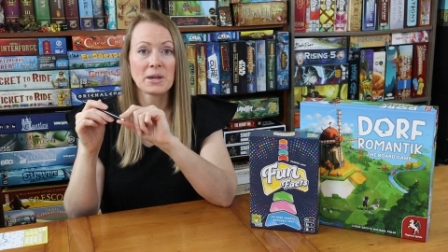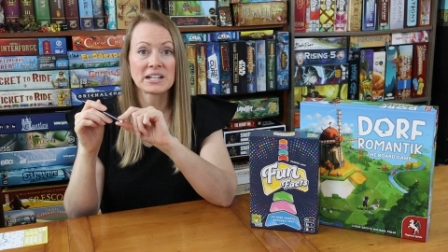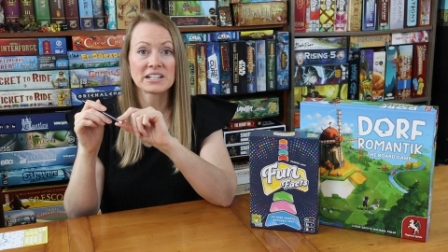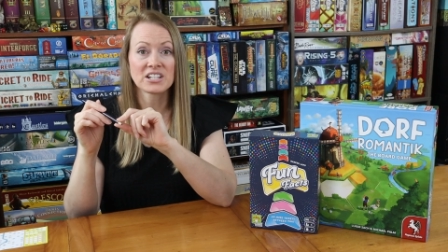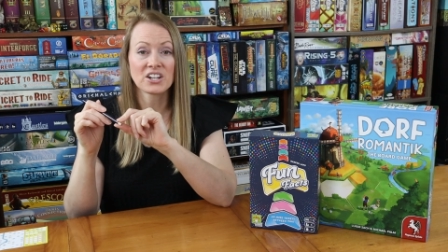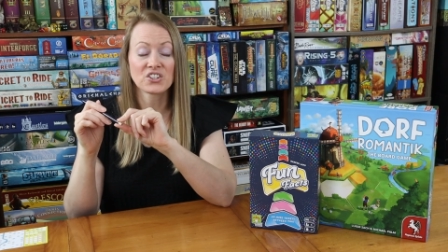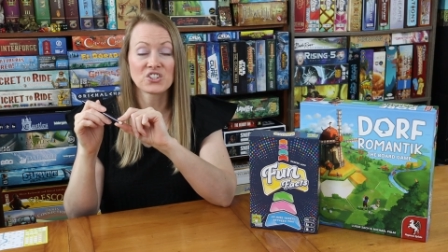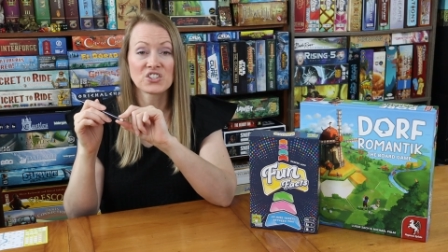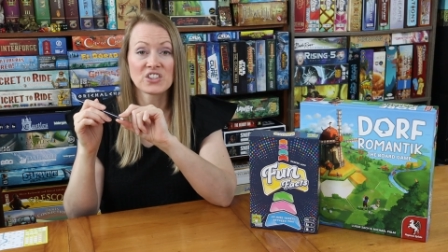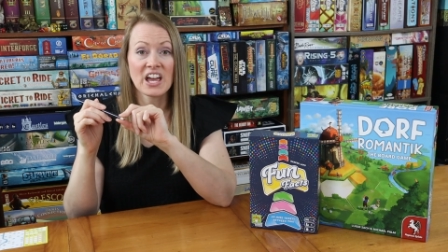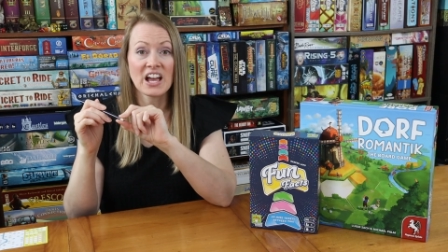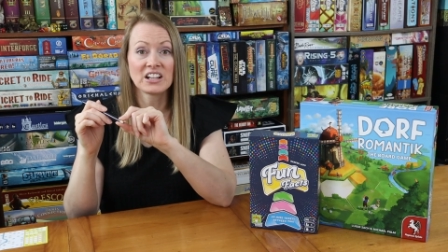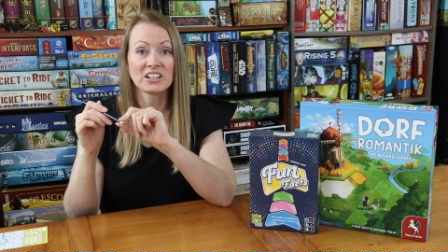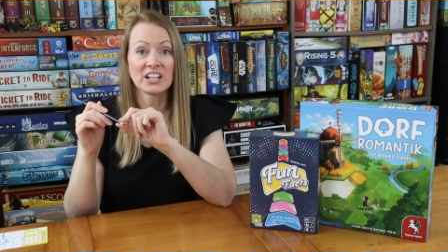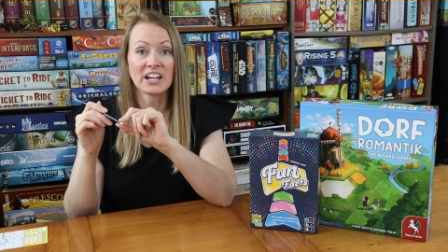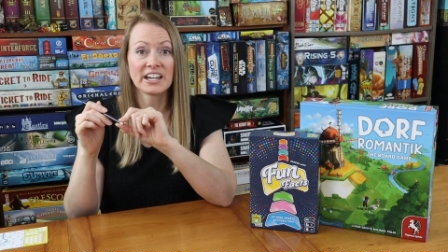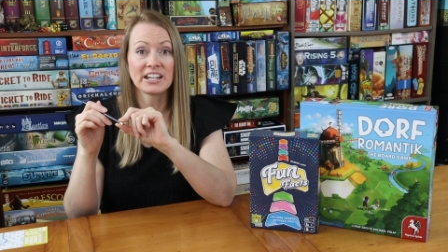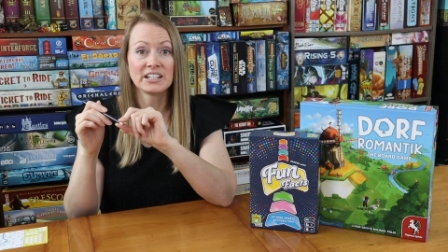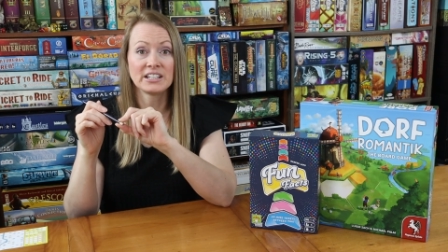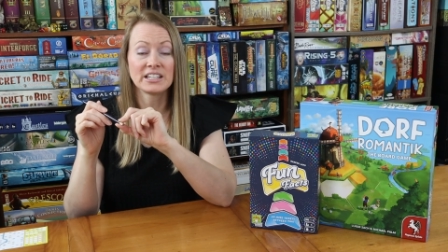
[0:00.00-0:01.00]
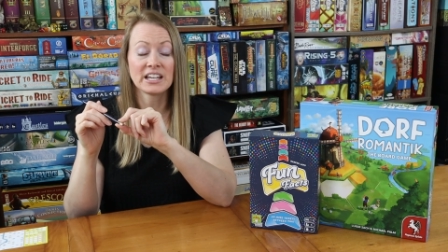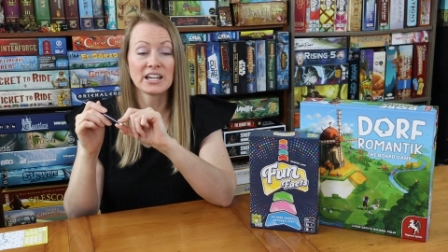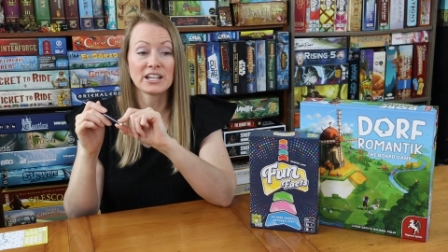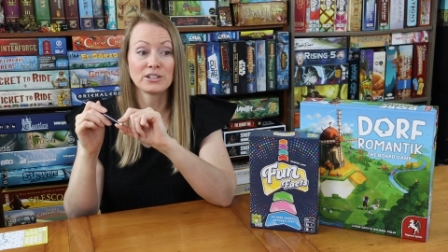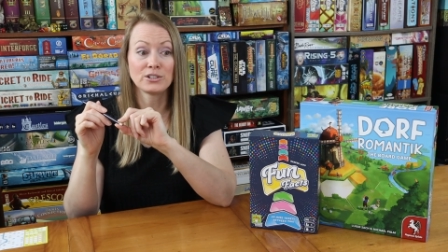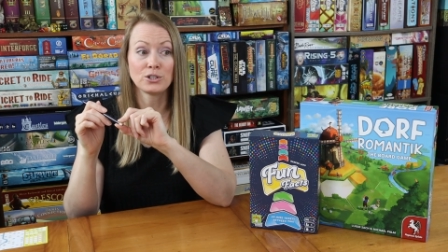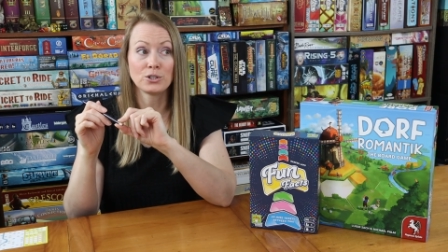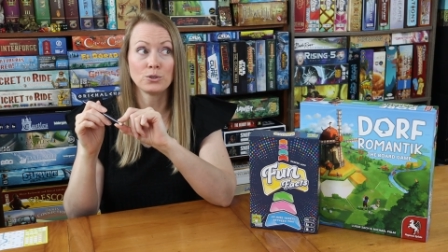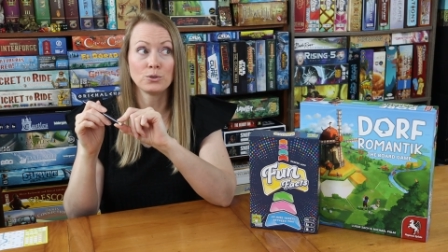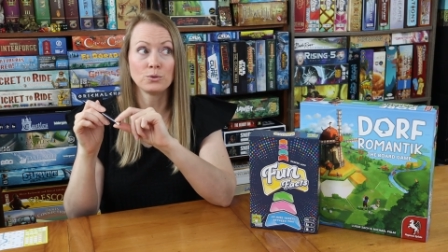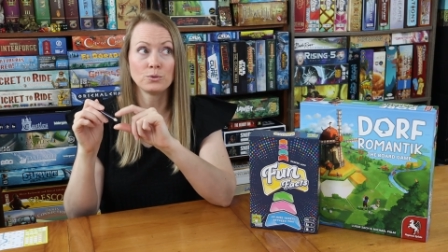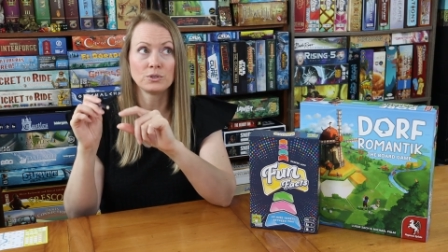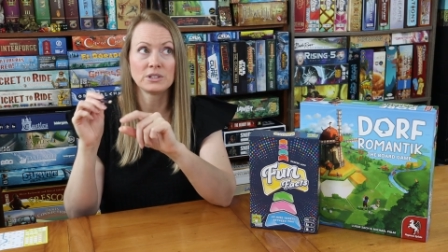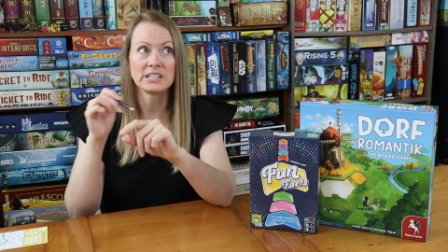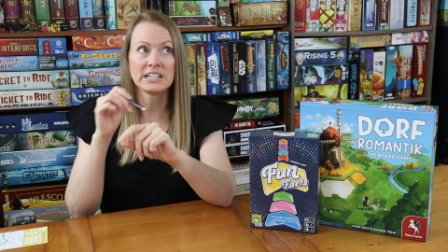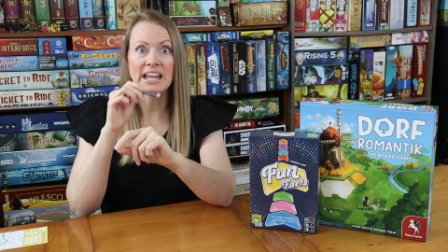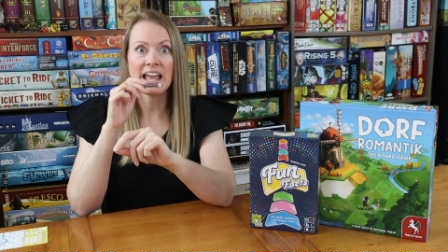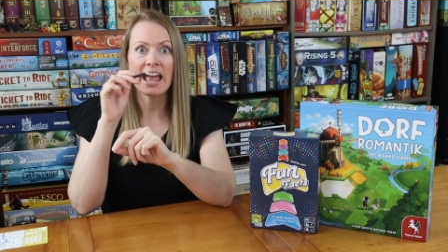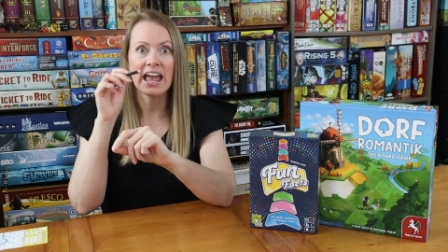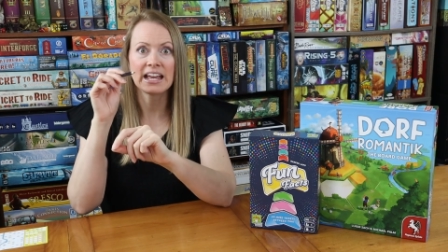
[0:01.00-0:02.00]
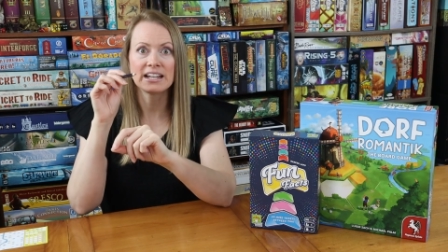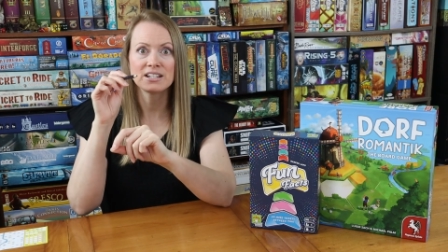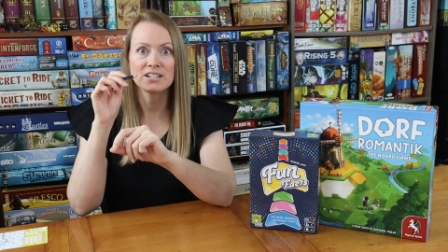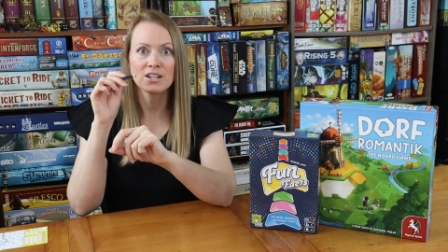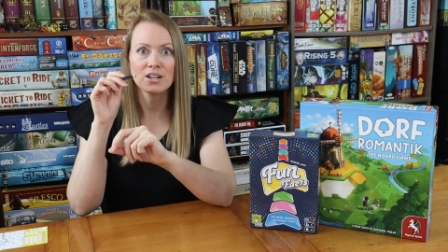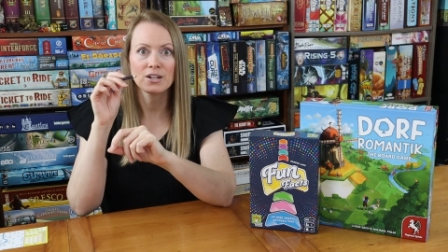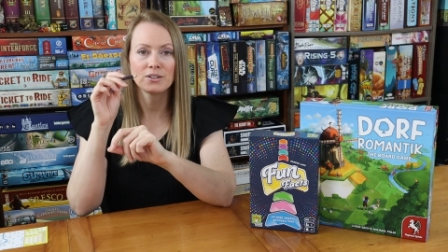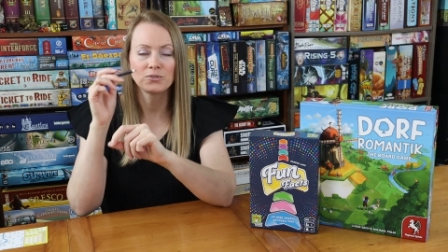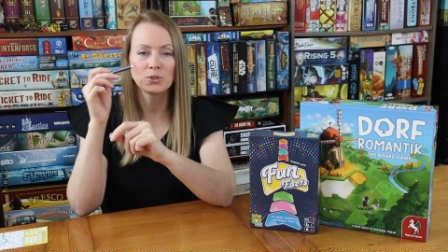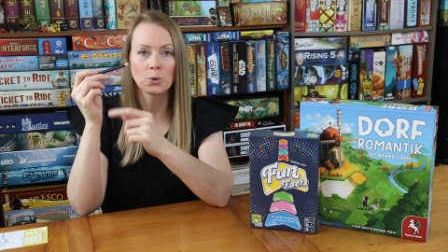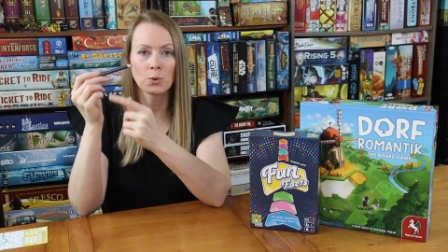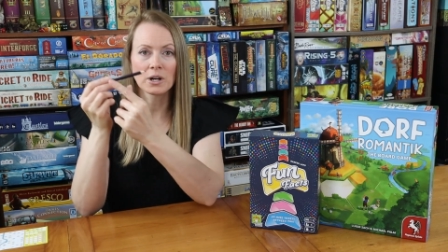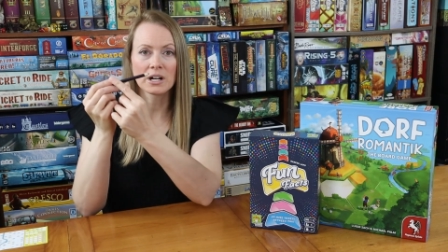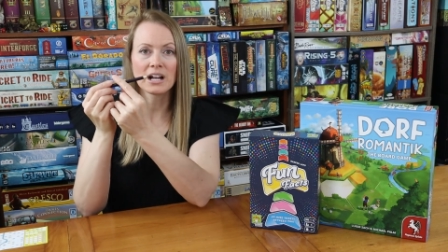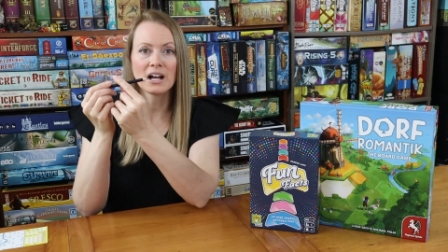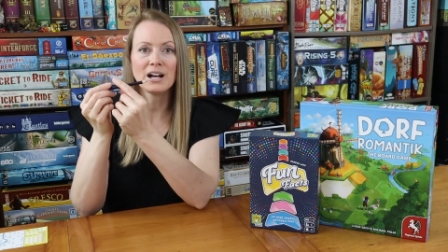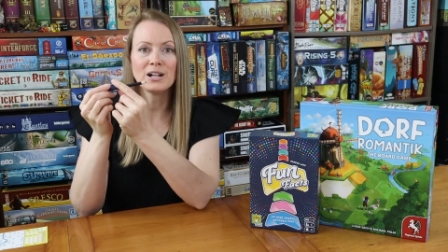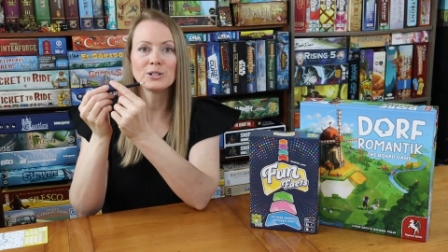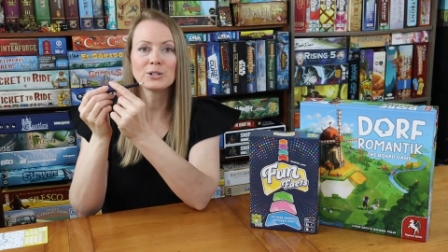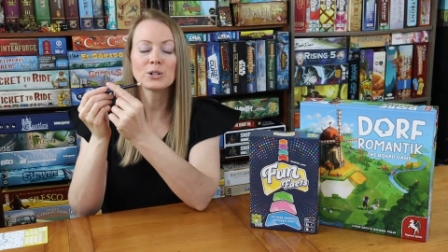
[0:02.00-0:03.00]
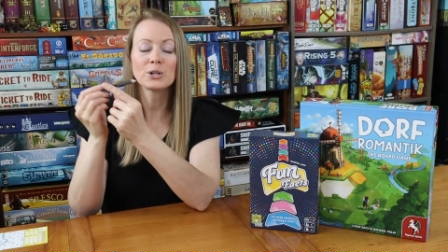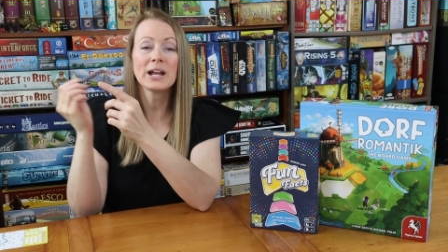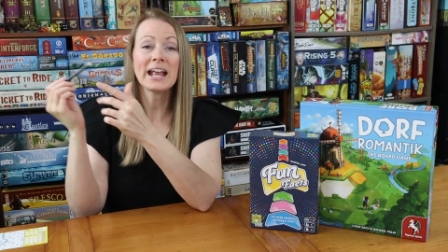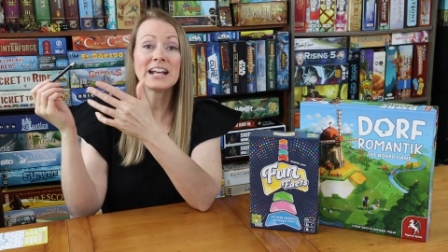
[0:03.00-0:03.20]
and touch that line that you, the end of your color,